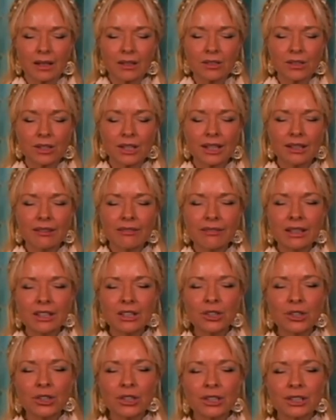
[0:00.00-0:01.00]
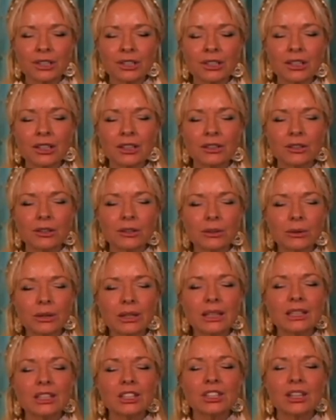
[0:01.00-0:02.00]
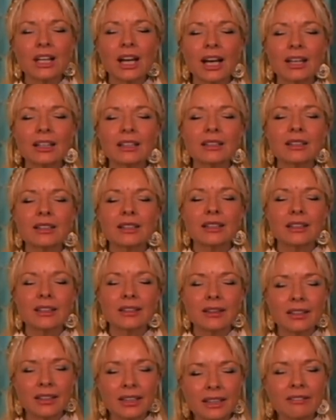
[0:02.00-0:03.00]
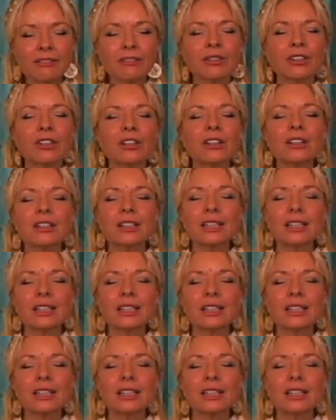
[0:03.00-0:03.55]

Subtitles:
So that eventually you reach that giver